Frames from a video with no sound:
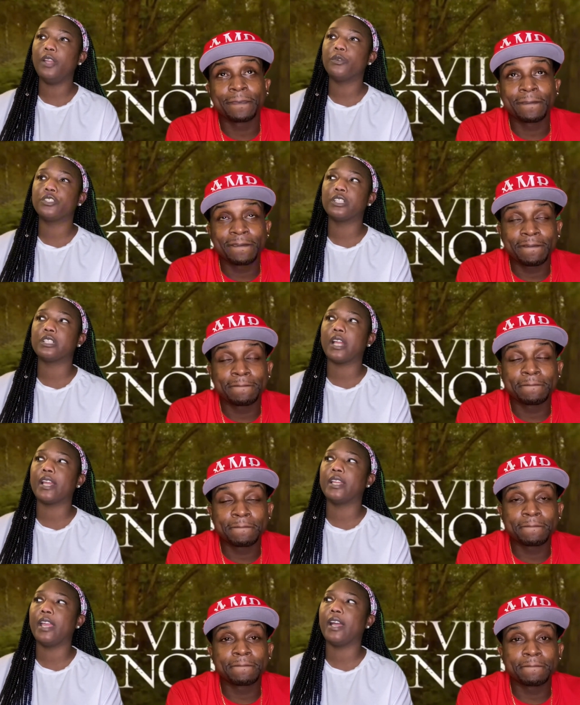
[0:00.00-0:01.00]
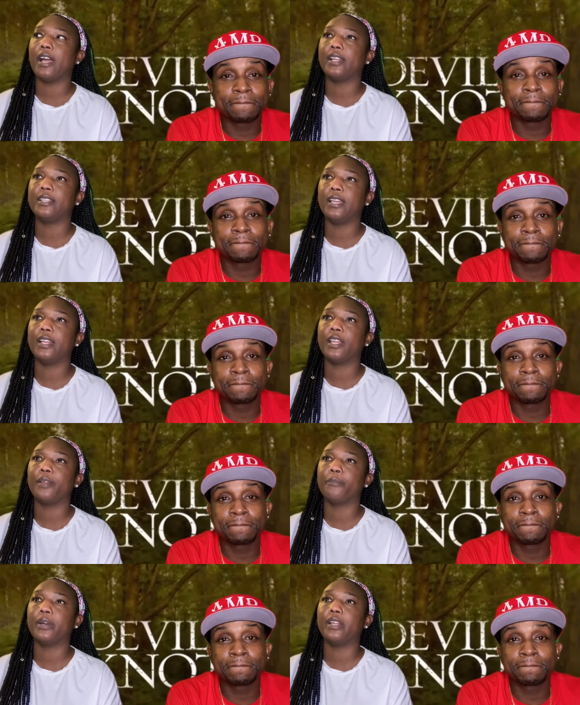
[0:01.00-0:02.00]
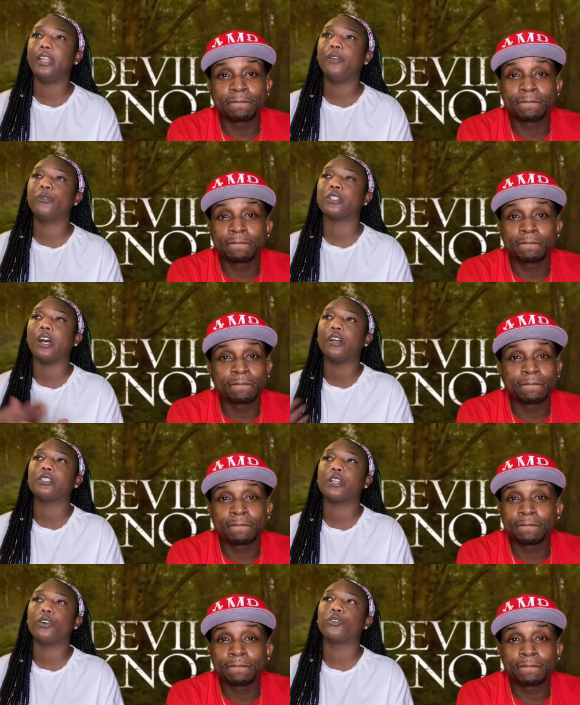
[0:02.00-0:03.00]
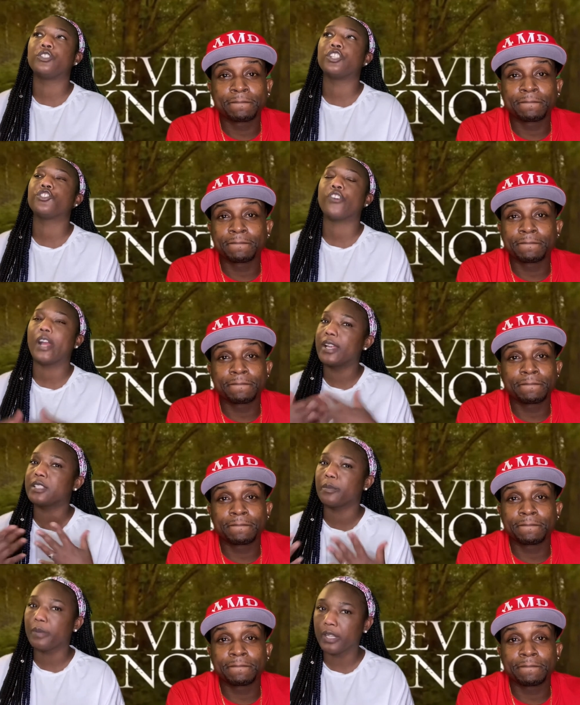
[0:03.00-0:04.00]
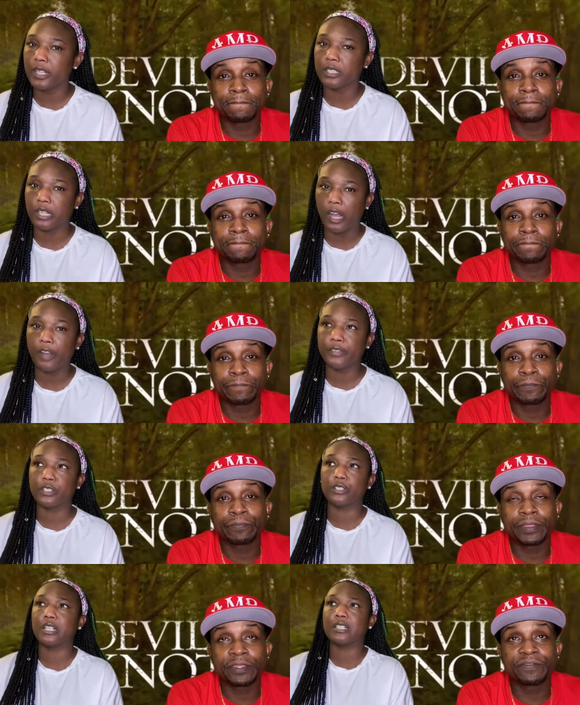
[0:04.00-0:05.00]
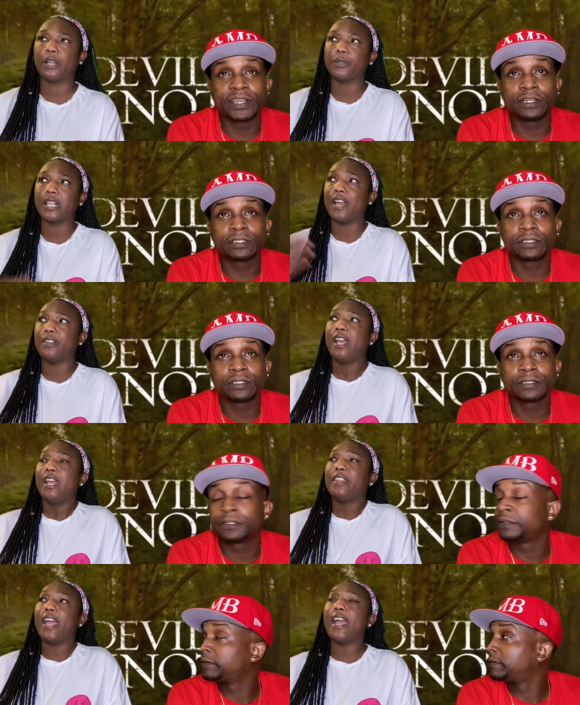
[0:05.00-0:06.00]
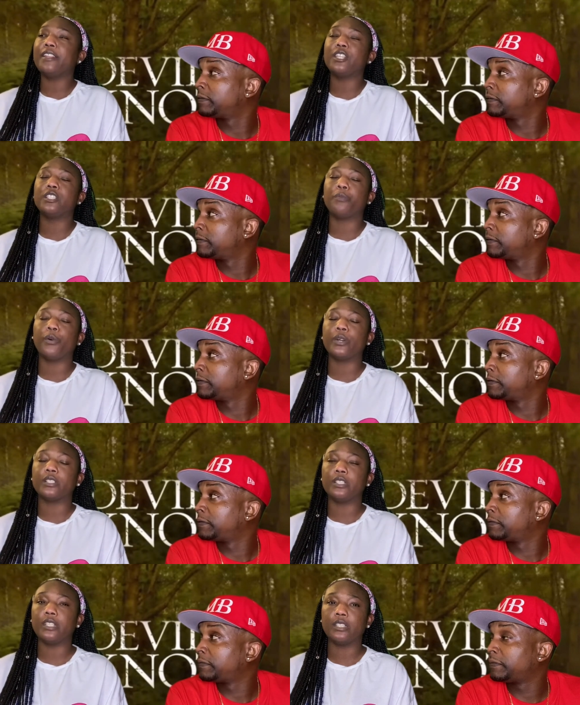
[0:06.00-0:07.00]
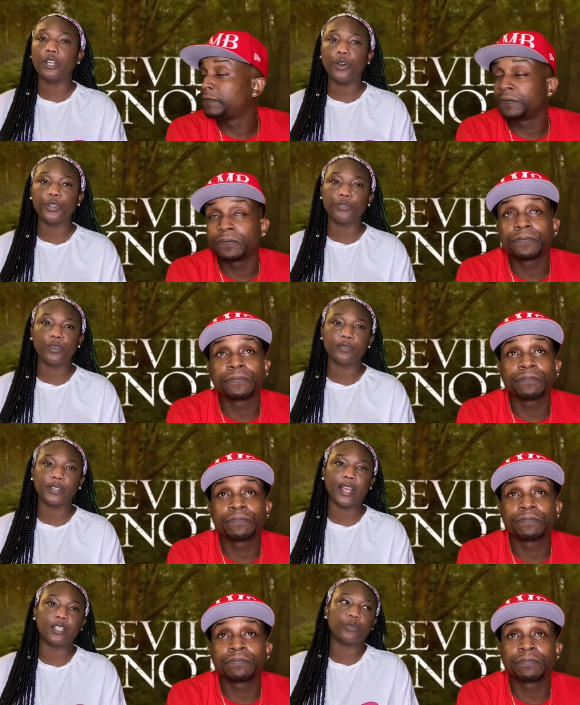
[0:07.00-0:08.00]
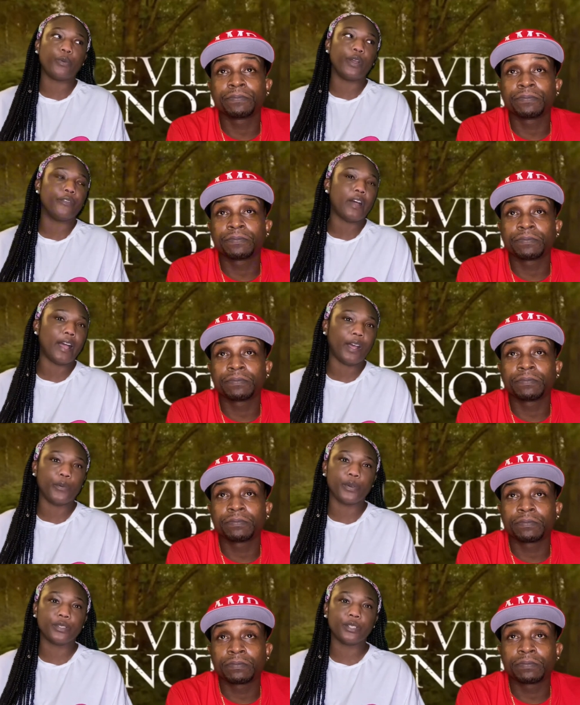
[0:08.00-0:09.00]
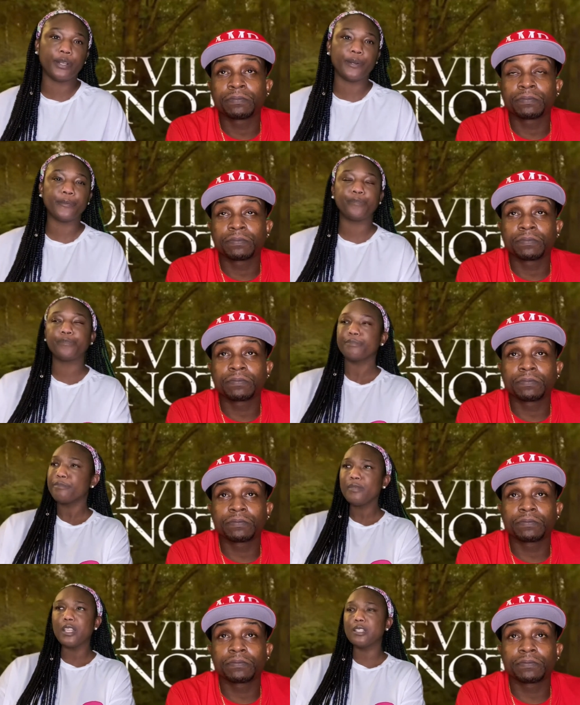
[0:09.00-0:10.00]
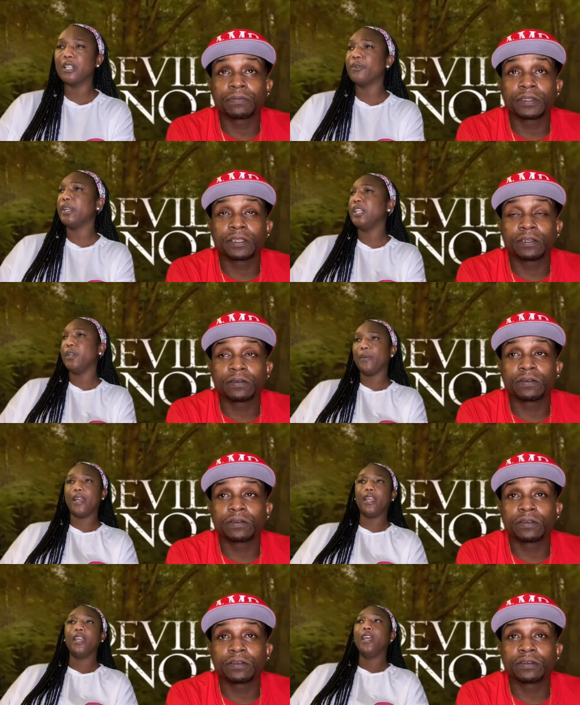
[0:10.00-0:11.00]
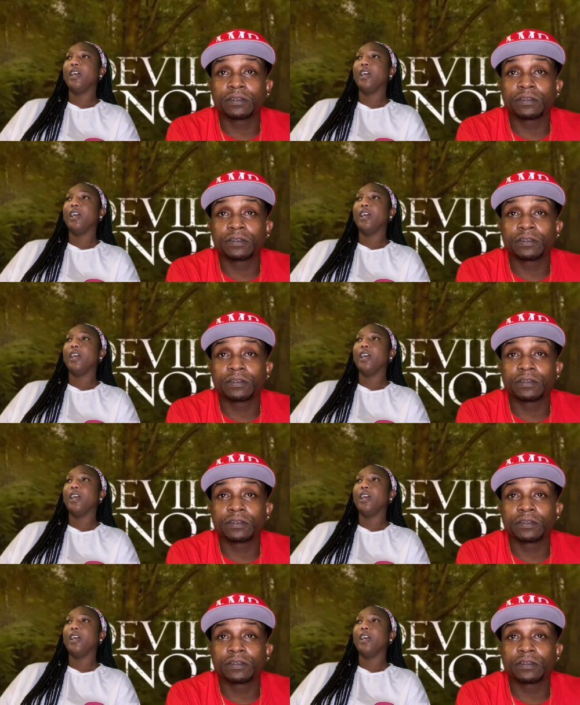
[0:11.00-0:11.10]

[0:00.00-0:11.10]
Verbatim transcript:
Speaker 1: was just like yeah i did it but he was also just trying to please the officers because they was ha- they had these boys in these holding rooms for like 12 hours you know so anyway